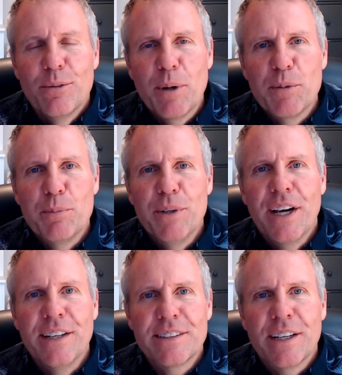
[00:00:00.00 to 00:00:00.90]
Remember to be
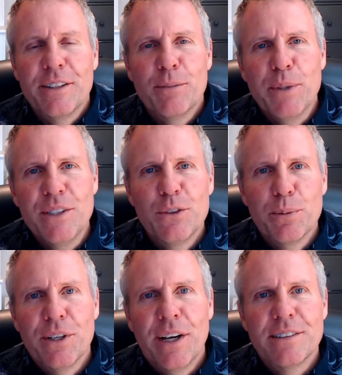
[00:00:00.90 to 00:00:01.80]
nice out there. Be
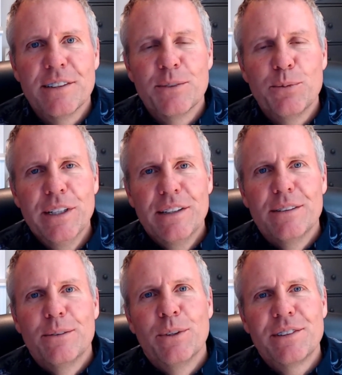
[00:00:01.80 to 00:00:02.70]
super nice this week.
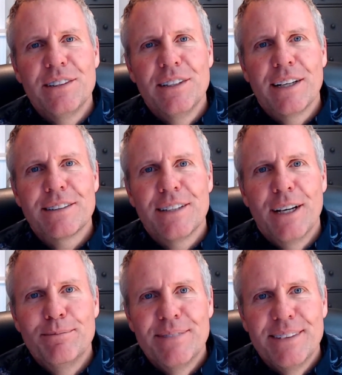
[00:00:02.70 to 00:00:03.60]
We'll see you next
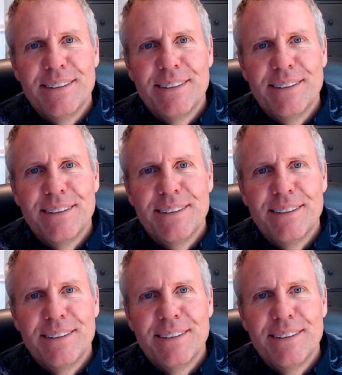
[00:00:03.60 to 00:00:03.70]
time.